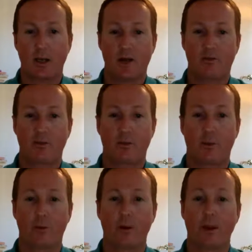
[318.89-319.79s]
If
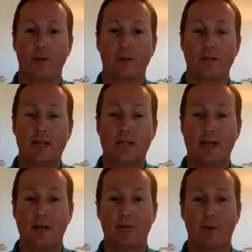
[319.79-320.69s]
appropriate, use
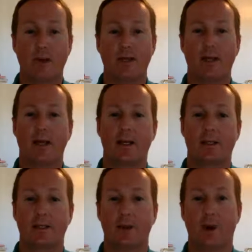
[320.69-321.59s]
daytime running
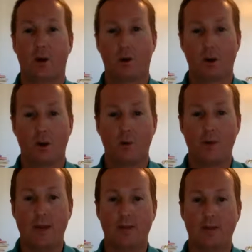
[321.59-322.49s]
lights or low
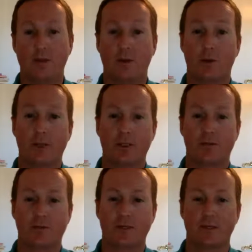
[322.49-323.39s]
beams to increase
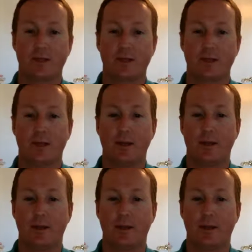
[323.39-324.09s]
your visibility.